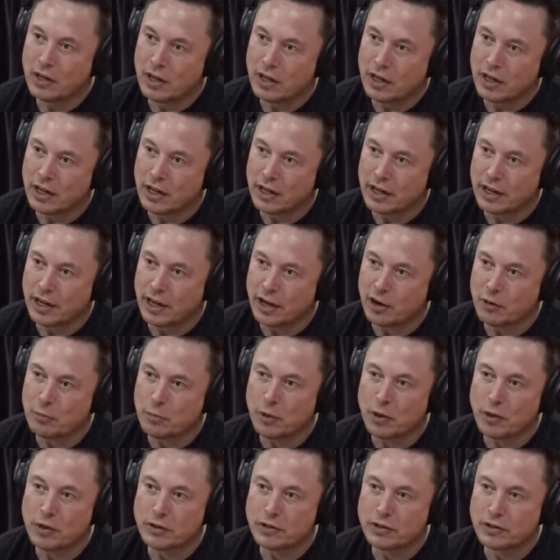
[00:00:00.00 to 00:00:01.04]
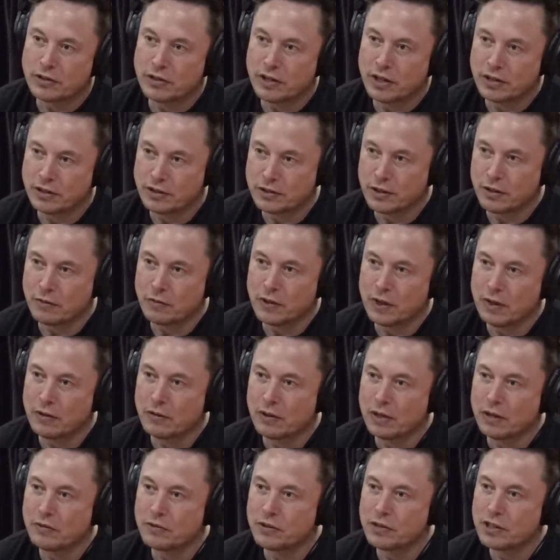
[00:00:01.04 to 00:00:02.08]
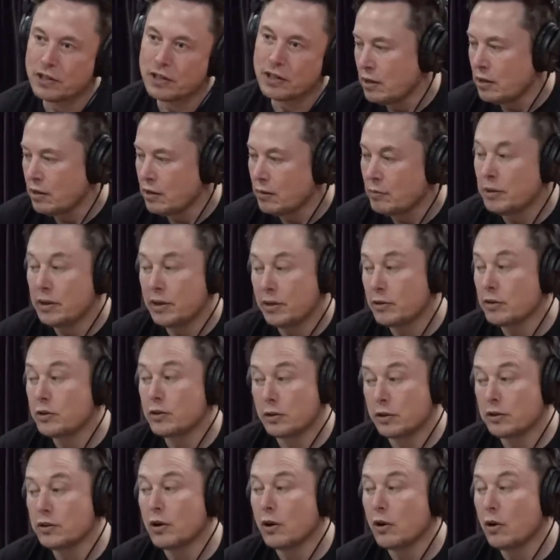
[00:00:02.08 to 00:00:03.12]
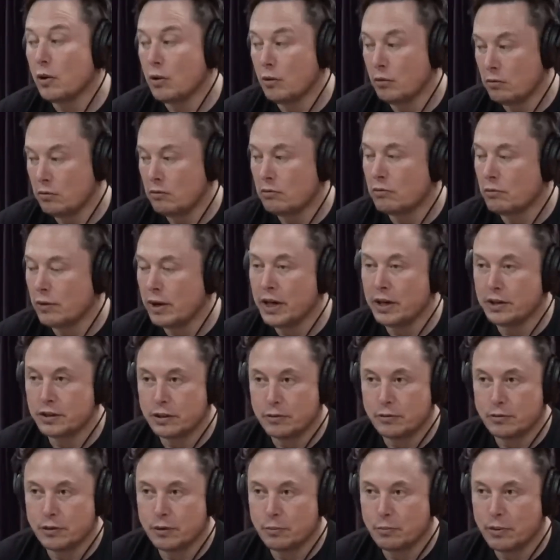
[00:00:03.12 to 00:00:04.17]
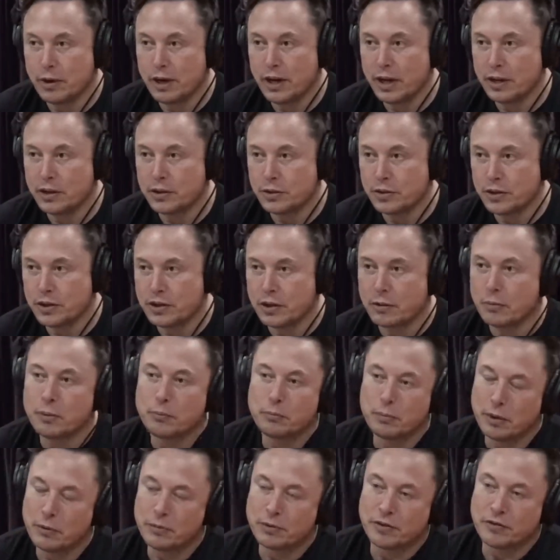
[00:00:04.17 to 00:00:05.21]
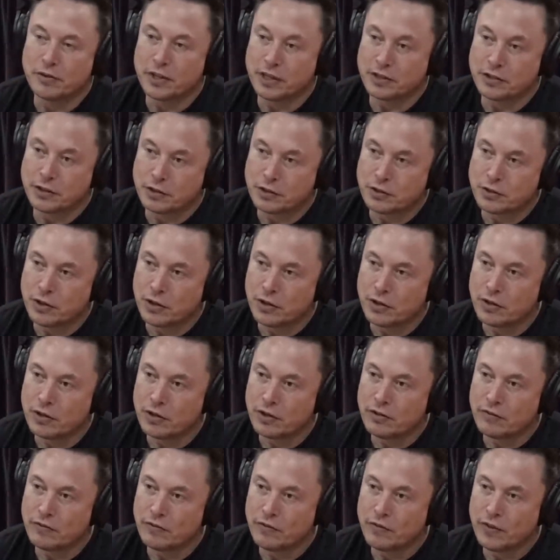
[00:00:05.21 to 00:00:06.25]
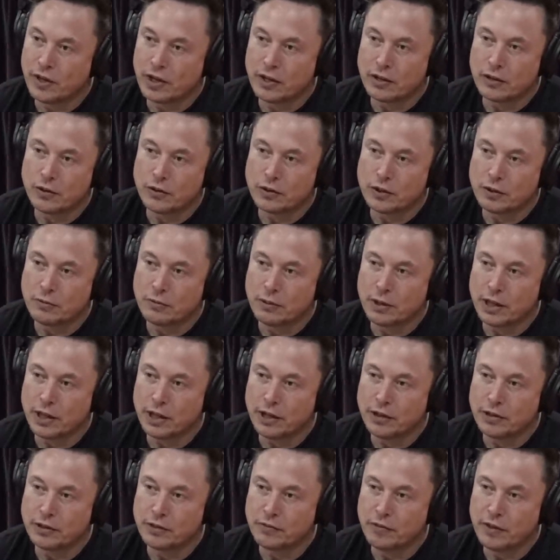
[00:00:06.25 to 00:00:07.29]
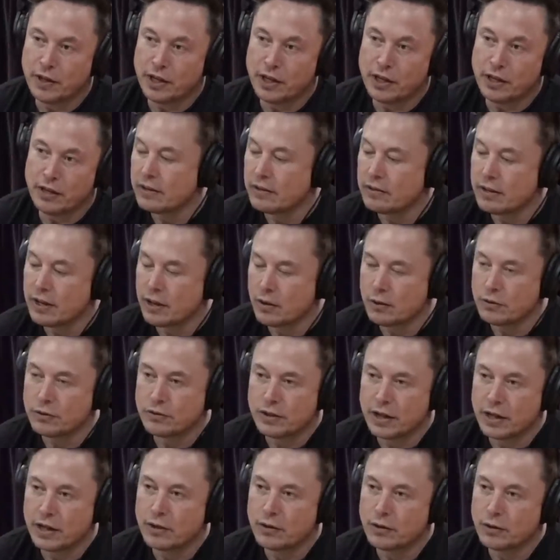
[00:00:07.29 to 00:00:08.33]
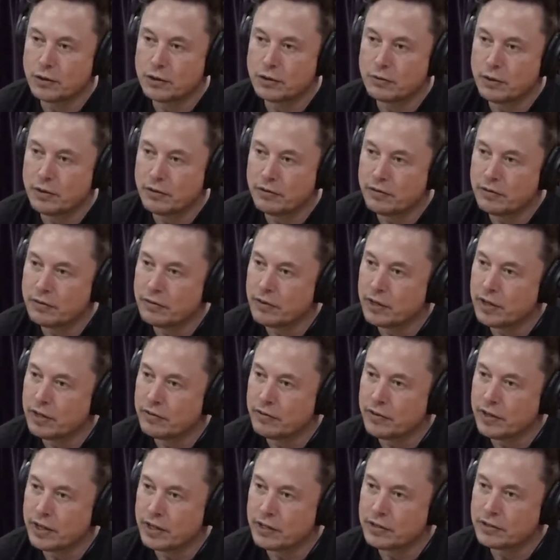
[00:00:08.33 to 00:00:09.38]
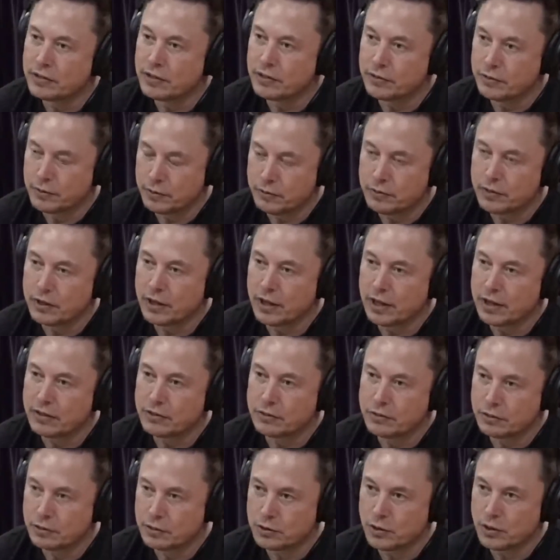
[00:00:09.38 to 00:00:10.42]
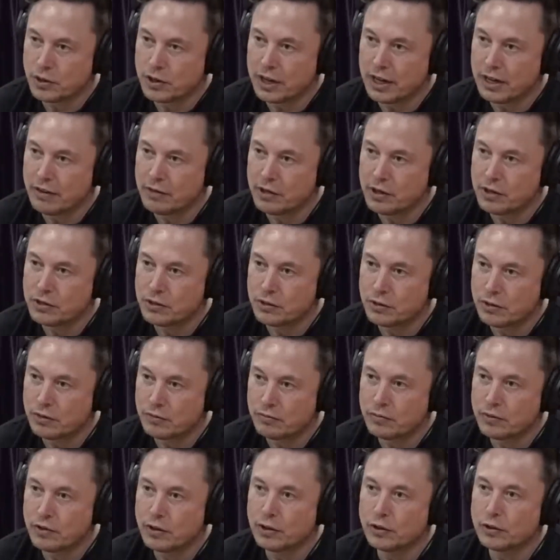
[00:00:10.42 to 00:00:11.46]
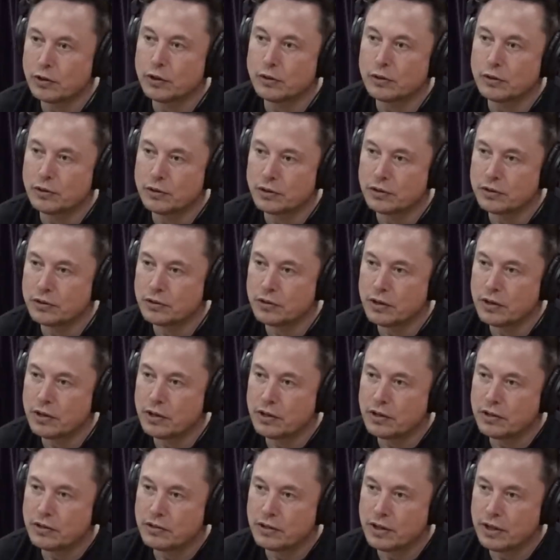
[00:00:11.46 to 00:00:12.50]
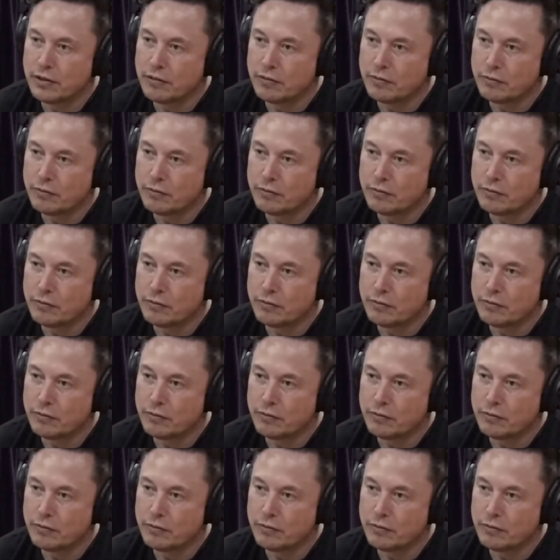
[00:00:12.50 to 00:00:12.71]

a counter pulse and stop the epilepsy. I mean, there's a whole range of brain injuries. Like somebody gets a stroke, they could lose the ability to speak. That could also be fixed. So if you've got like stroke damage, or if you lose, say,